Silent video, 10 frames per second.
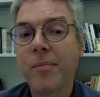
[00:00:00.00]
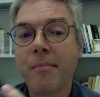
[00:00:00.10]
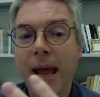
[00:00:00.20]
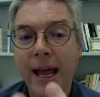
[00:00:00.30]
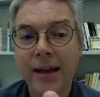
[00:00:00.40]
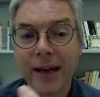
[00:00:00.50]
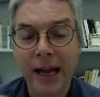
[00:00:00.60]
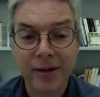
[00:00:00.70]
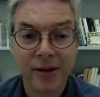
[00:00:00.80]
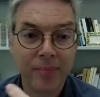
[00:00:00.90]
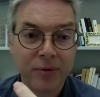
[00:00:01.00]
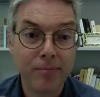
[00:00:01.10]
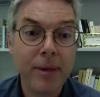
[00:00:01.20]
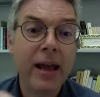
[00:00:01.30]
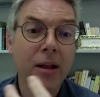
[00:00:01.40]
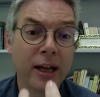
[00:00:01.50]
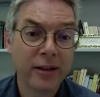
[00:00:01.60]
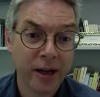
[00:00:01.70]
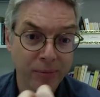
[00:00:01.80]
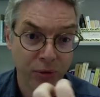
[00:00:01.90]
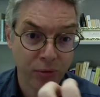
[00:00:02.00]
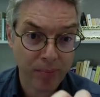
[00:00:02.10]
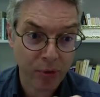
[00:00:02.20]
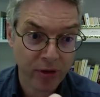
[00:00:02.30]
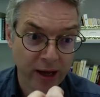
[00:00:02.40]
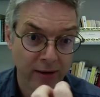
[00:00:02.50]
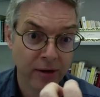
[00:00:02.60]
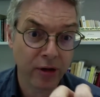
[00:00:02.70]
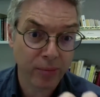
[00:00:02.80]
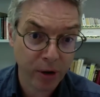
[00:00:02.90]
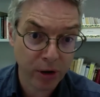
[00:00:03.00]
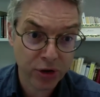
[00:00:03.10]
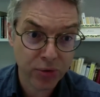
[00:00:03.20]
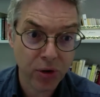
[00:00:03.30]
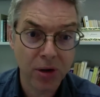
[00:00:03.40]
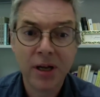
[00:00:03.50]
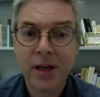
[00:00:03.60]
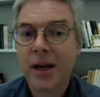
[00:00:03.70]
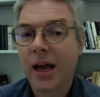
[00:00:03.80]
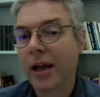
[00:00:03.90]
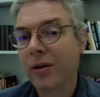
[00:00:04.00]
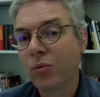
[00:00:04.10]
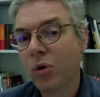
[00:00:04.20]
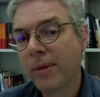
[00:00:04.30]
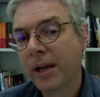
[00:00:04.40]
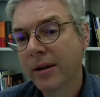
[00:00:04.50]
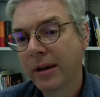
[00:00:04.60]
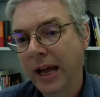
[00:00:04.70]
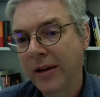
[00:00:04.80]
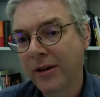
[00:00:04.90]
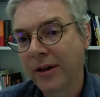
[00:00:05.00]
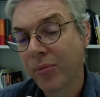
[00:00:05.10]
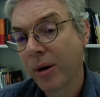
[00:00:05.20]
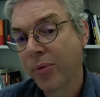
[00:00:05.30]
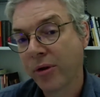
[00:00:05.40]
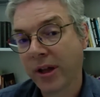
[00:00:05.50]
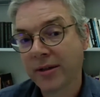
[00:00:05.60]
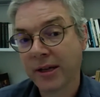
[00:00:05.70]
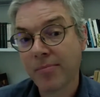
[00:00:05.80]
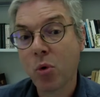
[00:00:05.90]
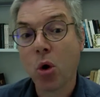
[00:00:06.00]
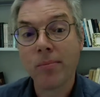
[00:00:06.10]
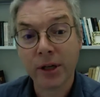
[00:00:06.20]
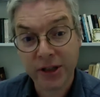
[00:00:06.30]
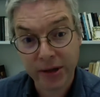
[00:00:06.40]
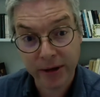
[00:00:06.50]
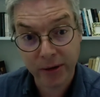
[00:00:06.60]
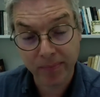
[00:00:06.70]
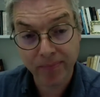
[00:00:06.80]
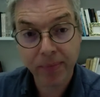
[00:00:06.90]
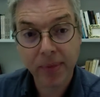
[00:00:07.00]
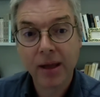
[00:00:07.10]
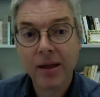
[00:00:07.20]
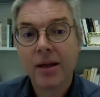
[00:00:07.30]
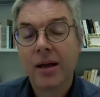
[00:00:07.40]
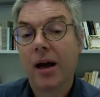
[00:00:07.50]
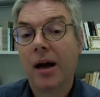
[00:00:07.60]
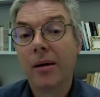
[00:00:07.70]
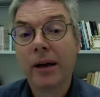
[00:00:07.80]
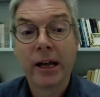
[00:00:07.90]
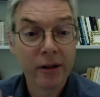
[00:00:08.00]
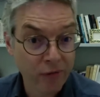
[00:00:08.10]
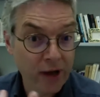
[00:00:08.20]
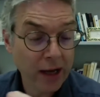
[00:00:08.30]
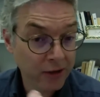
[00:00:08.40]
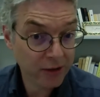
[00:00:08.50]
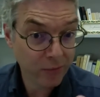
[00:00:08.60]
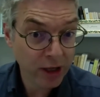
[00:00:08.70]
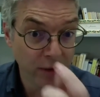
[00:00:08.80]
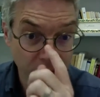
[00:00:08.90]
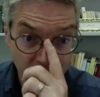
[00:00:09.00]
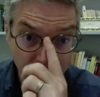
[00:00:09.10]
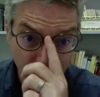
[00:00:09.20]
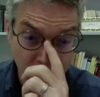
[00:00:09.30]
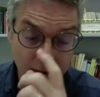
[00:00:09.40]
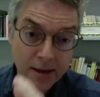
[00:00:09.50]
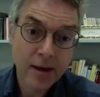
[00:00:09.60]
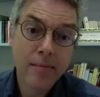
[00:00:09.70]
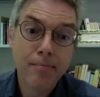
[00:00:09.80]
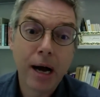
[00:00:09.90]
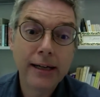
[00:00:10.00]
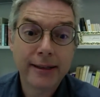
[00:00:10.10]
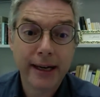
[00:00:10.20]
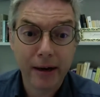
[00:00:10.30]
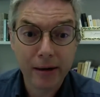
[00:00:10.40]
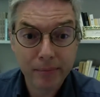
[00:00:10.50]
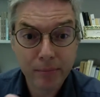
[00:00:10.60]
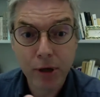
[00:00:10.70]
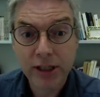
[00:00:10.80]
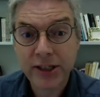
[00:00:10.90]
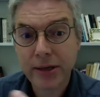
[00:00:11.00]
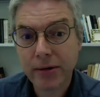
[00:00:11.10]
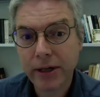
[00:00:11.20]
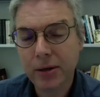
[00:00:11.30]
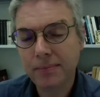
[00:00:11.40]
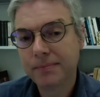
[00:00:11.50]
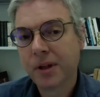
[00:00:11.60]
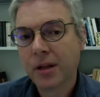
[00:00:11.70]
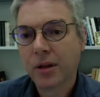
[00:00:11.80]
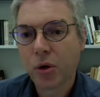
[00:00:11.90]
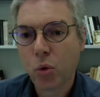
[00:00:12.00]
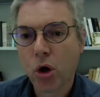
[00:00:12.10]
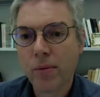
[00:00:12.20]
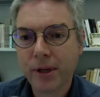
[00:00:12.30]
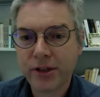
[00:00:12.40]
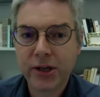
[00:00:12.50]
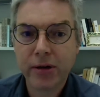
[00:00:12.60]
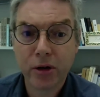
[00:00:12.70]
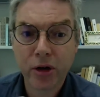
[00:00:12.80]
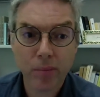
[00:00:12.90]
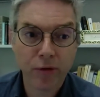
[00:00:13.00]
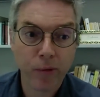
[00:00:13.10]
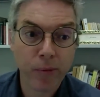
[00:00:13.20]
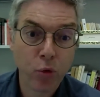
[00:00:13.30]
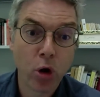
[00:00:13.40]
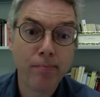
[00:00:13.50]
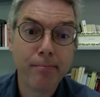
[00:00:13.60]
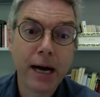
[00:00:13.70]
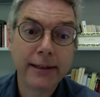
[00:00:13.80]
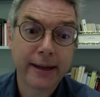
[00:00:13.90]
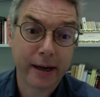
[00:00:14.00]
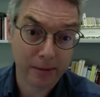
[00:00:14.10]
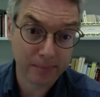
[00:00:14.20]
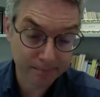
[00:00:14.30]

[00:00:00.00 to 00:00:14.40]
male ended up to represent the spiritual, and women ended up representing more material. And in fact, we can think about it. Mater, material, the word material comes from the word mater.